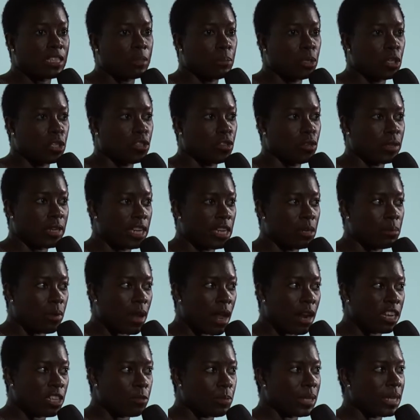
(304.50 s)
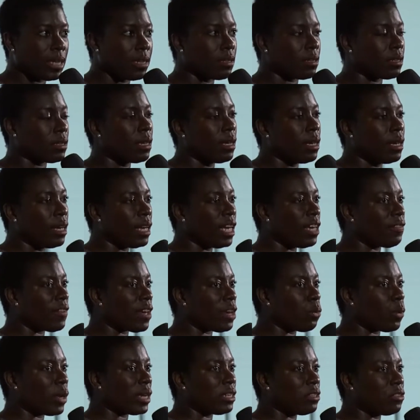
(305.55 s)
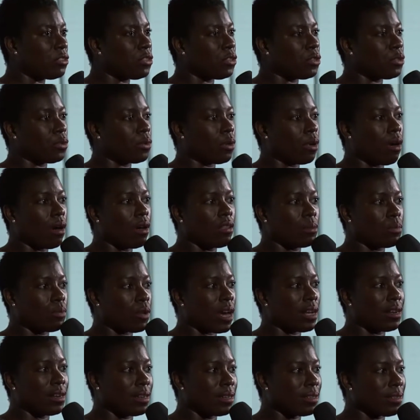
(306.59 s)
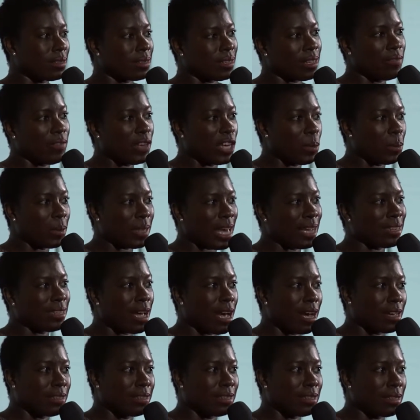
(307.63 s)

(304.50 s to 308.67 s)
and personal care products because if I went into all the products available that had toxins